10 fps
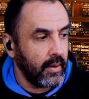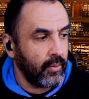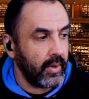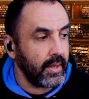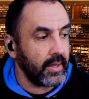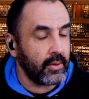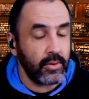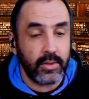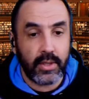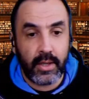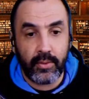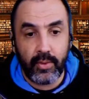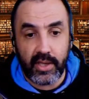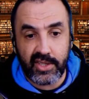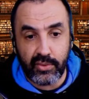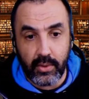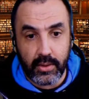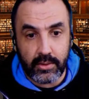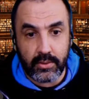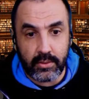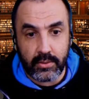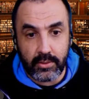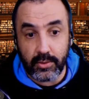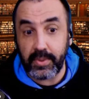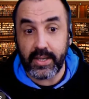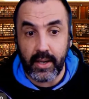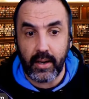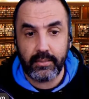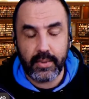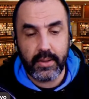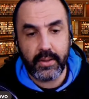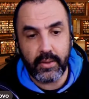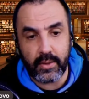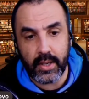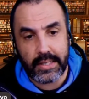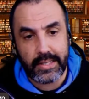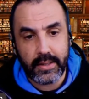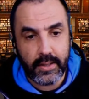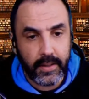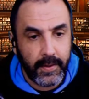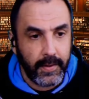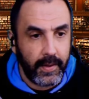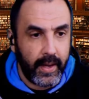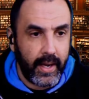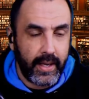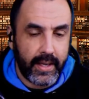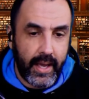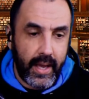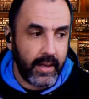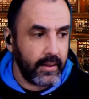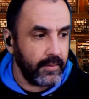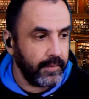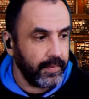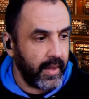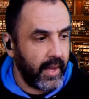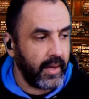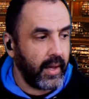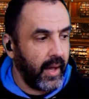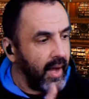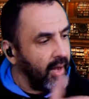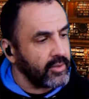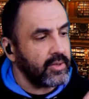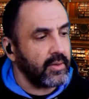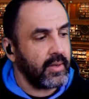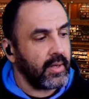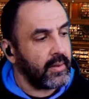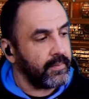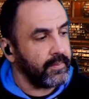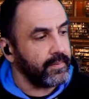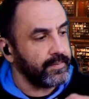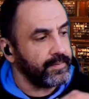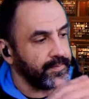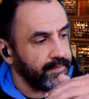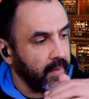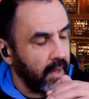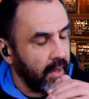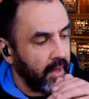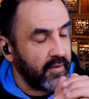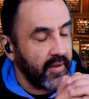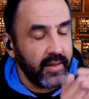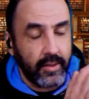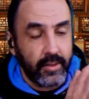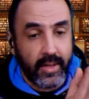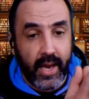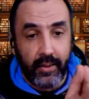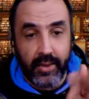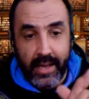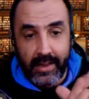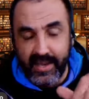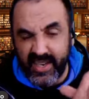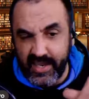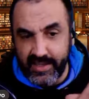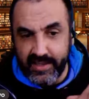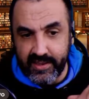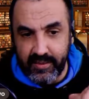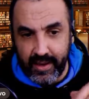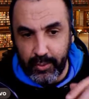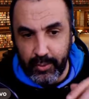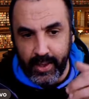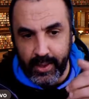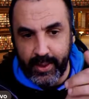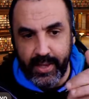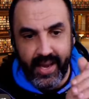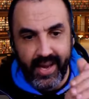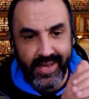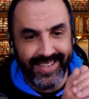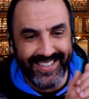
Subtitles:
really good in what you want to become. Okay, and again, and also even though Gary, I think he's a very wealthy guy,